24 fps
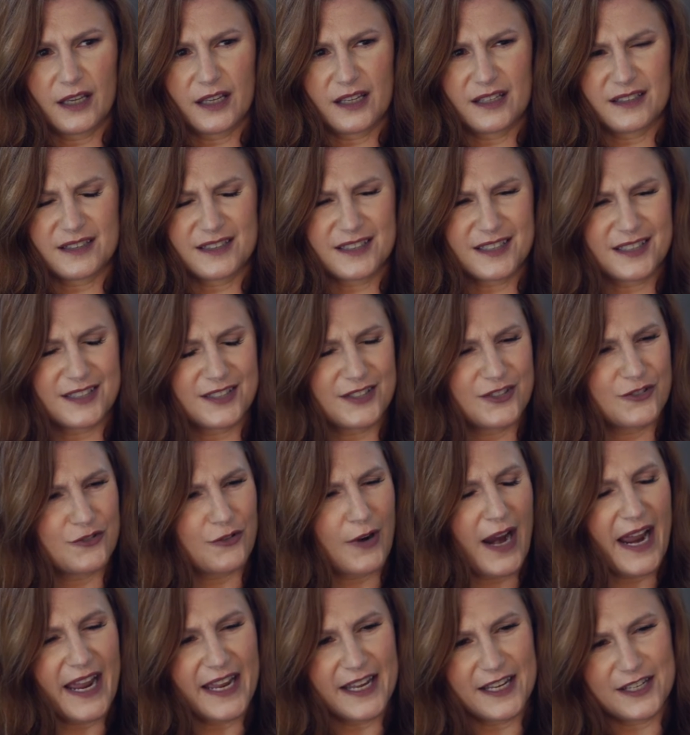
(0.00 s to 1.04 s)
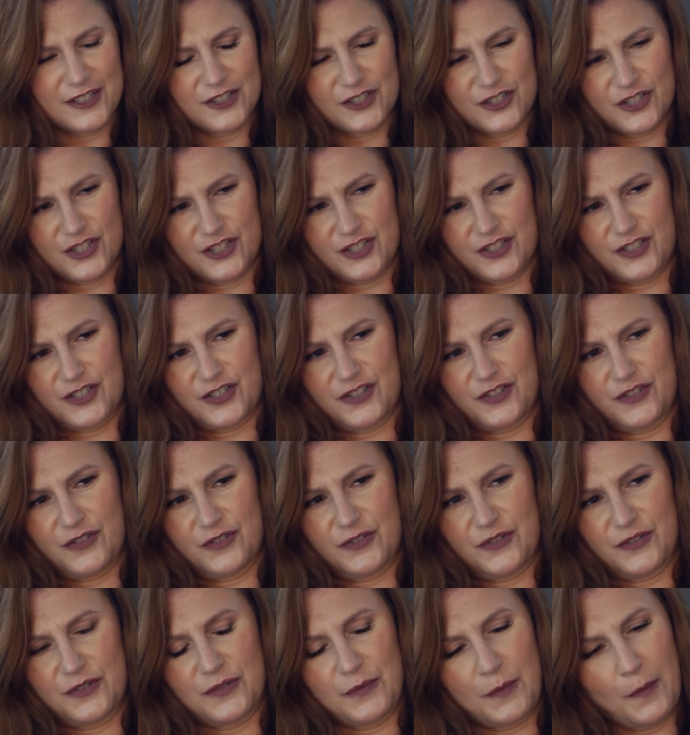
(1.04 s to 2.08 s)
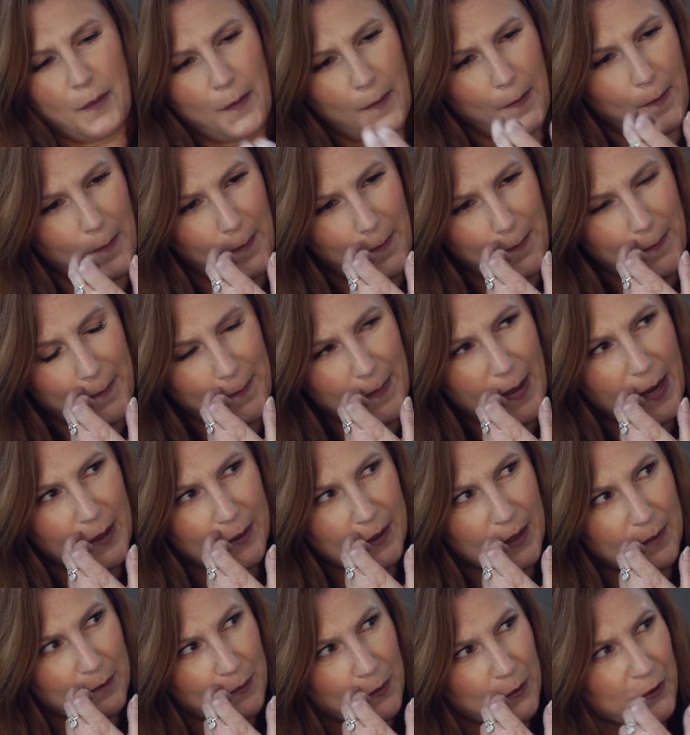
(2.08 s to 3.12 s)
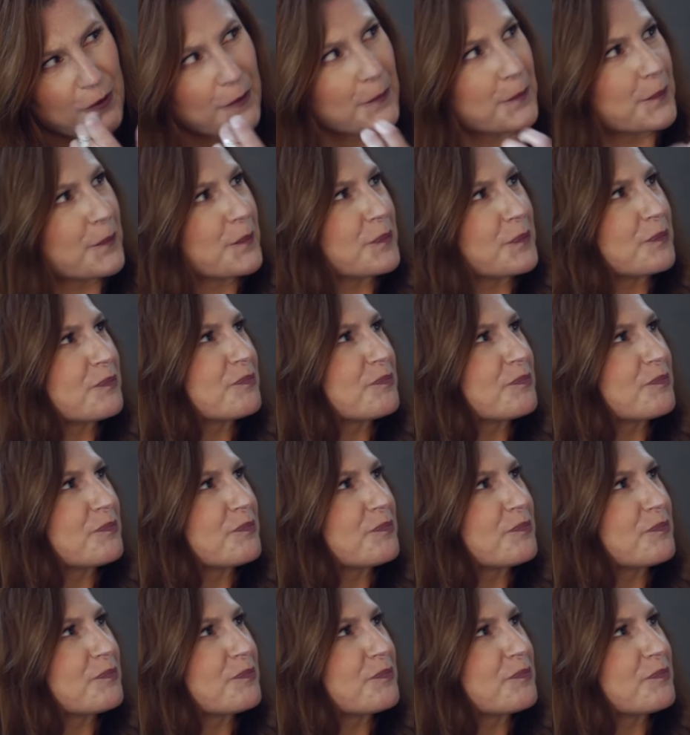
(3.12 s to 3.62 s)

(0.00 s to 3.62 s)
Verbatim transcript: it's strange to hmm, how could I put it?